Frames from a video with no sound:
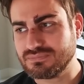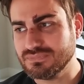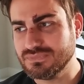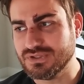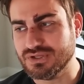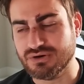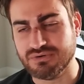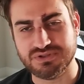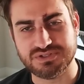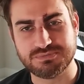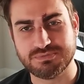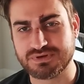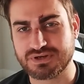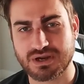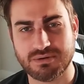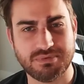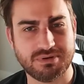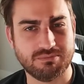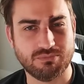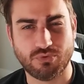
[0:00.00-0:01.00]
you know it's
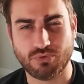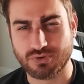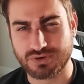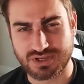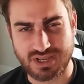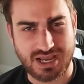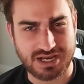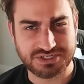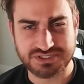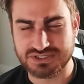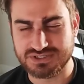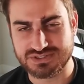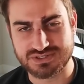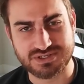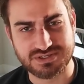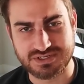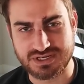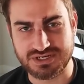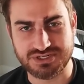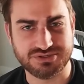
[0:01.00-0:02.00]
becoming more gaseous
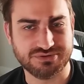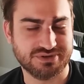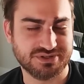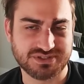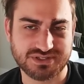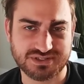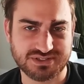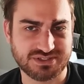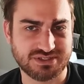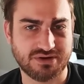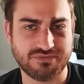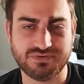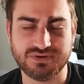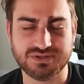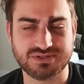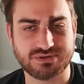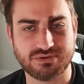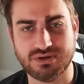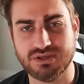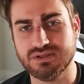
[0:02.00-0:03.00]
and dangerous and stuff. And
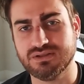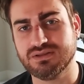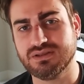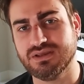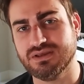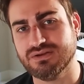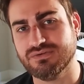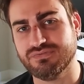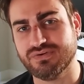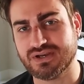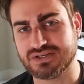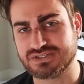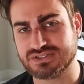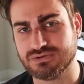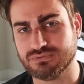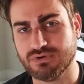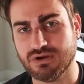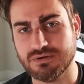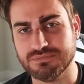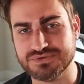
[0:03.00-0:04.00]
so it it affects
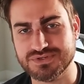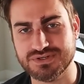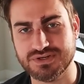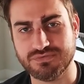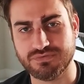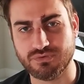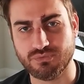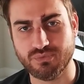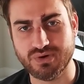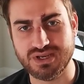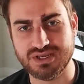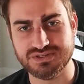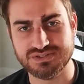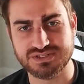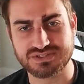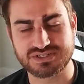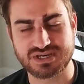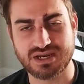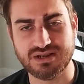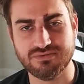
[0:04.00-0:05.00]
the realms in different ways.
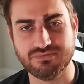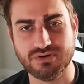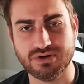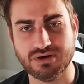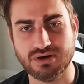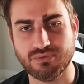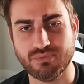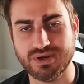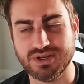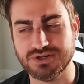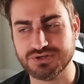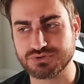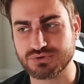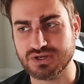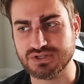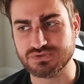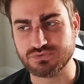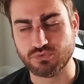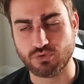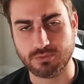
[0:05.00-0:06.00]
It's kind of a, a way to
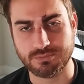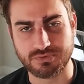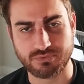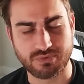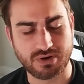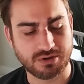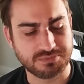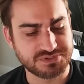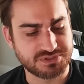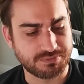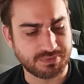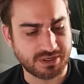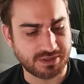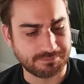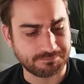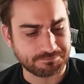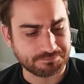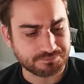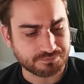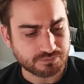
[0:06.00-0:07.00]
transform the realms a
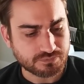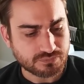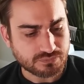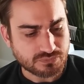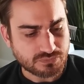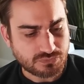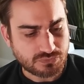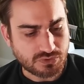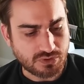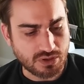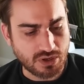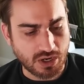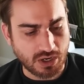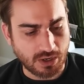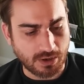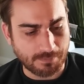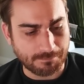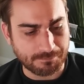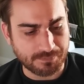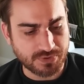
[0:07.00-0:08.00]
bit.
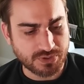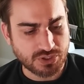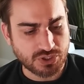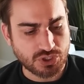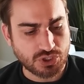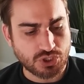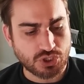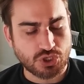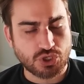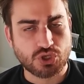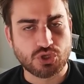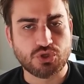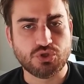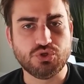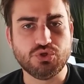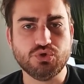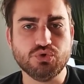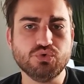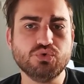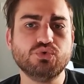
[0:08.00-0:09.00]
Um,
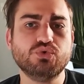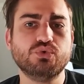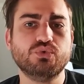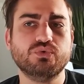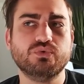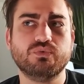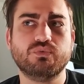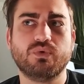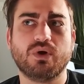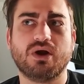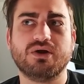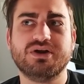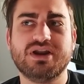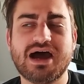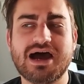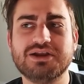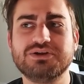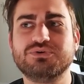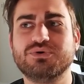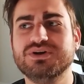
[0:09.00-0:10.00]
you are
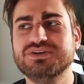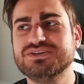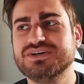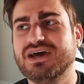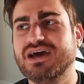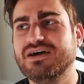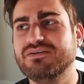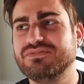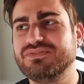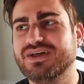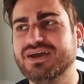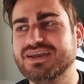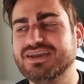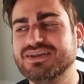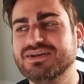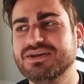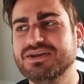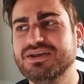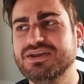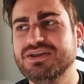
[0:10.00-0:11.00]
not going to have like